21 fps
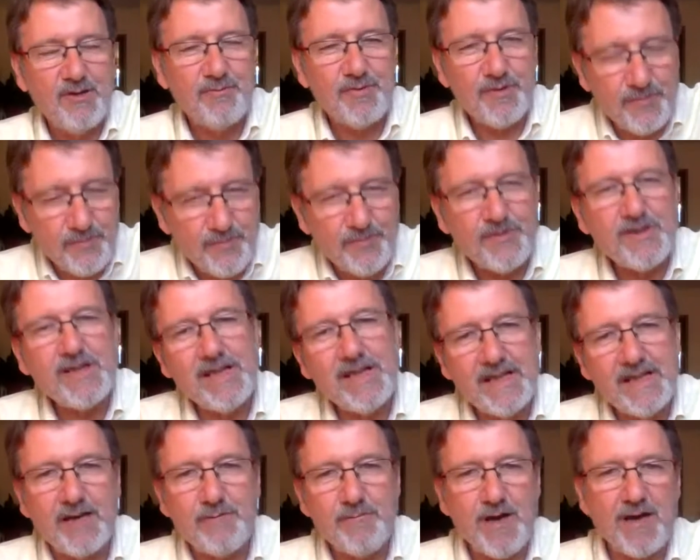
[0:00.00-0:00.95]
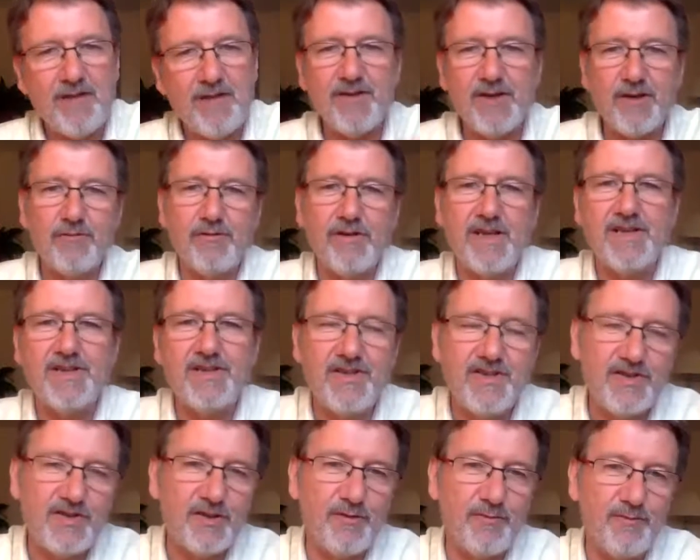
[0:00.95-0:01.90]
but really I'm having a
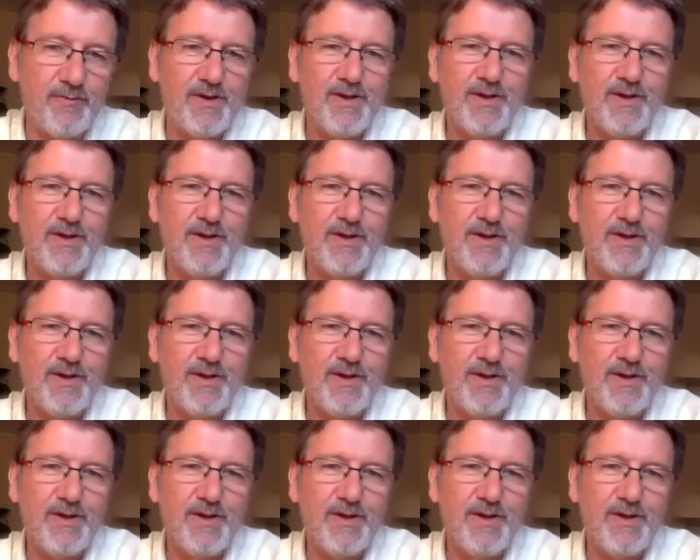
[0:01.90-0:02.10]
relationship